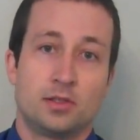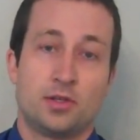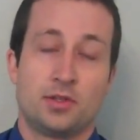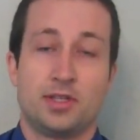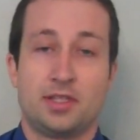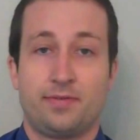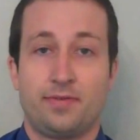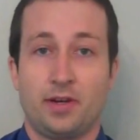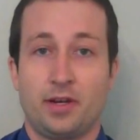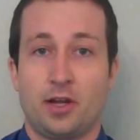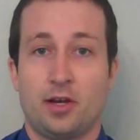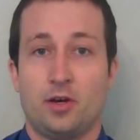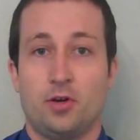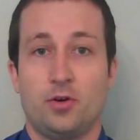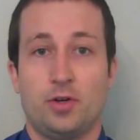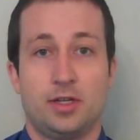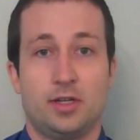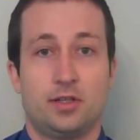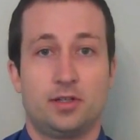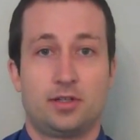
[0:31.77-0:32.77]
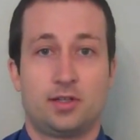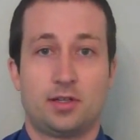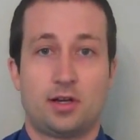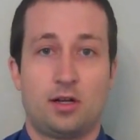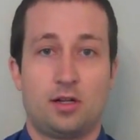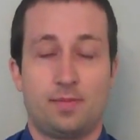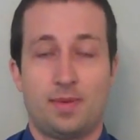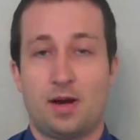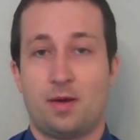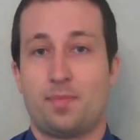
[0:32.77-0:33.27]
So this video is
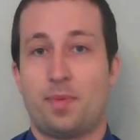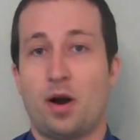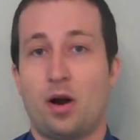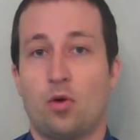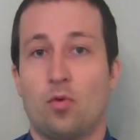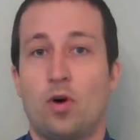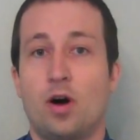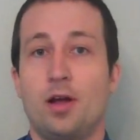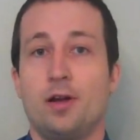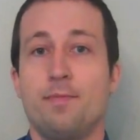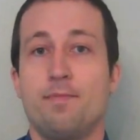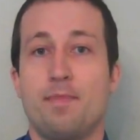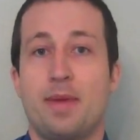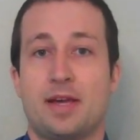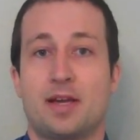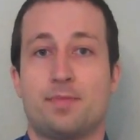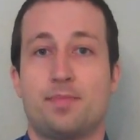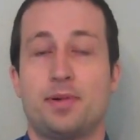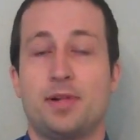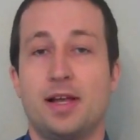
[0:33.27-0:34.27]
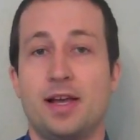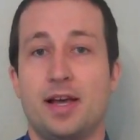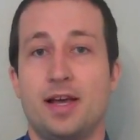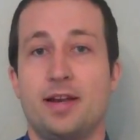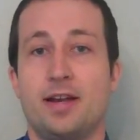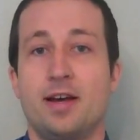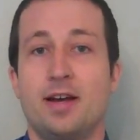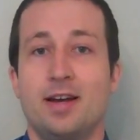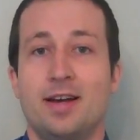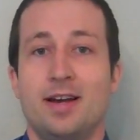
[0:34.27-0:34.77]
all about part one, make a
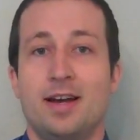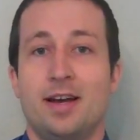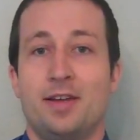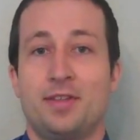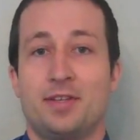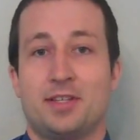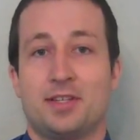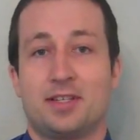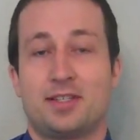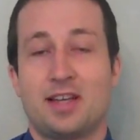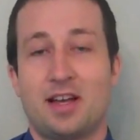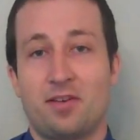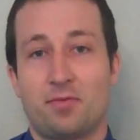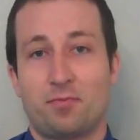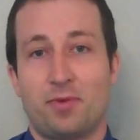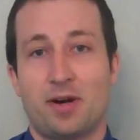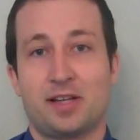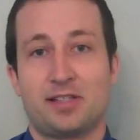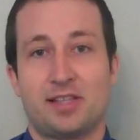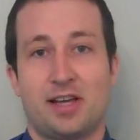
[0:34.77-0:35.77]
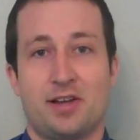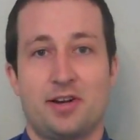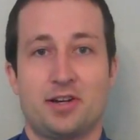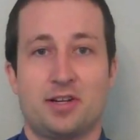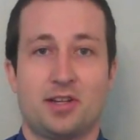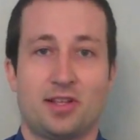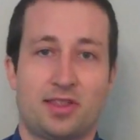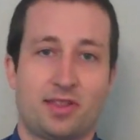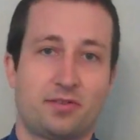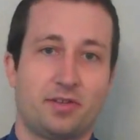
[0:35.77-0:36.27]
plan, and this itself breaks down
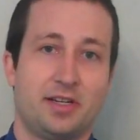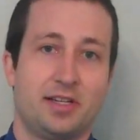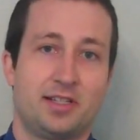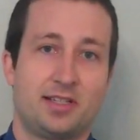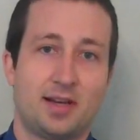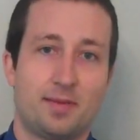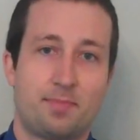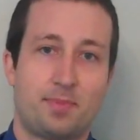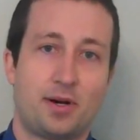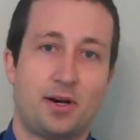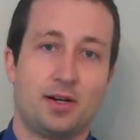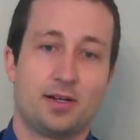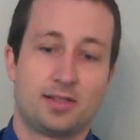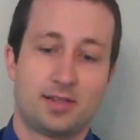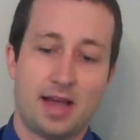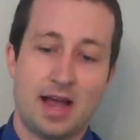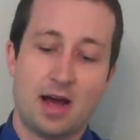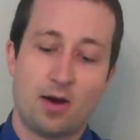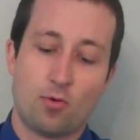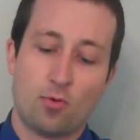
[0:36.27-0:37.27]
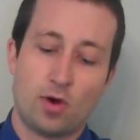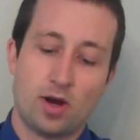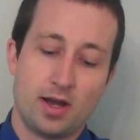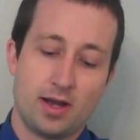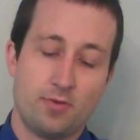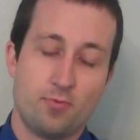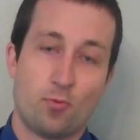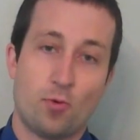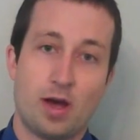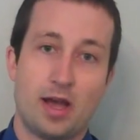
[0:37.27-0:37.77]
into three subparts, how,
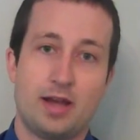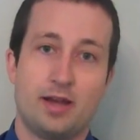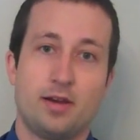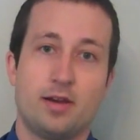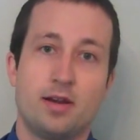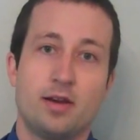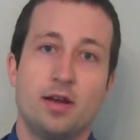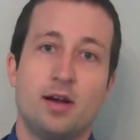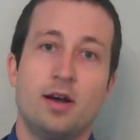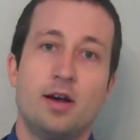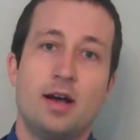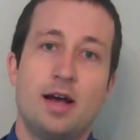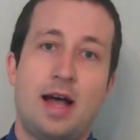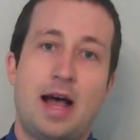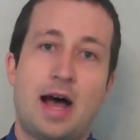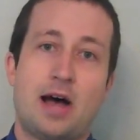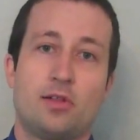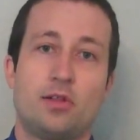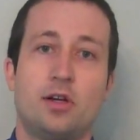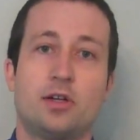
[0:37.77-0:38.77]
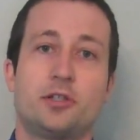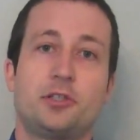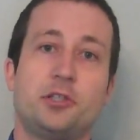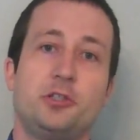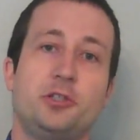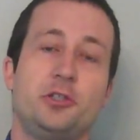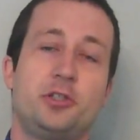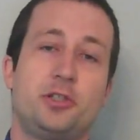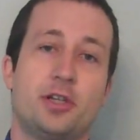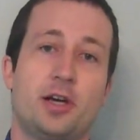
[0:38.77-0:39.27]
what, and when. How long
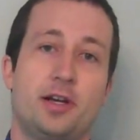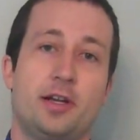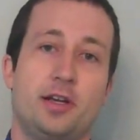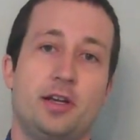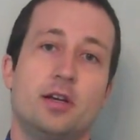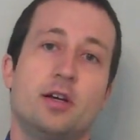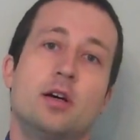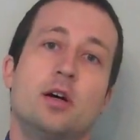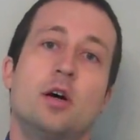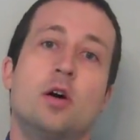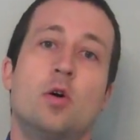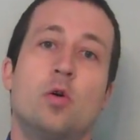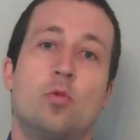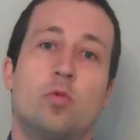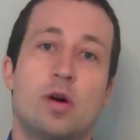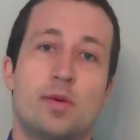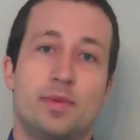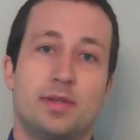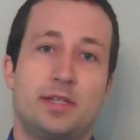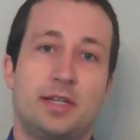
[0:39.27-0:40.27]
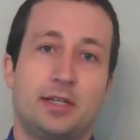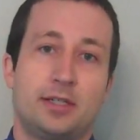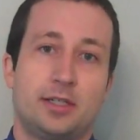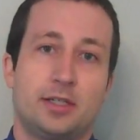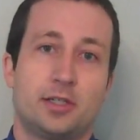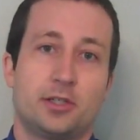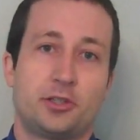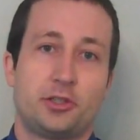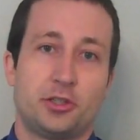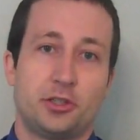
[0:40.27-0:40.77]
should you study, what
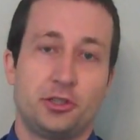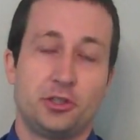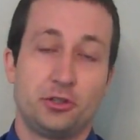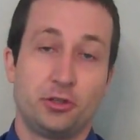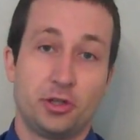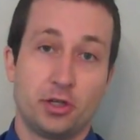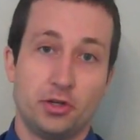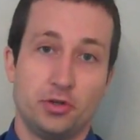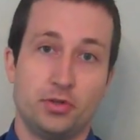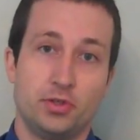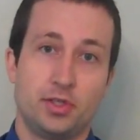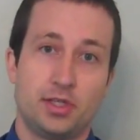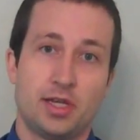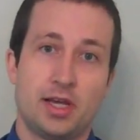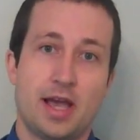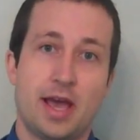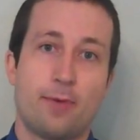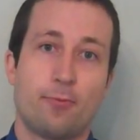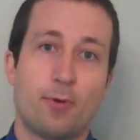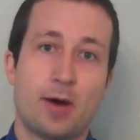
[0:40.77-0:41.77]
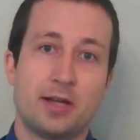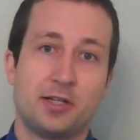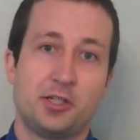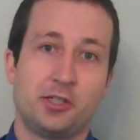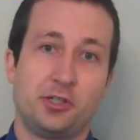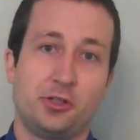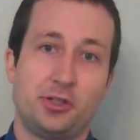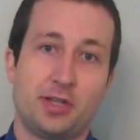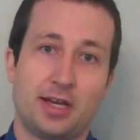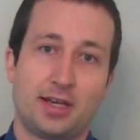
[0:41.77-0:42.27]
material should you use, and when
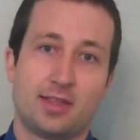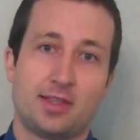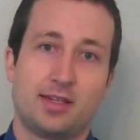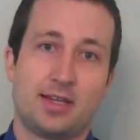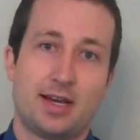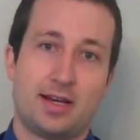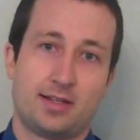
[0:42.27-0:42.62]
should you take the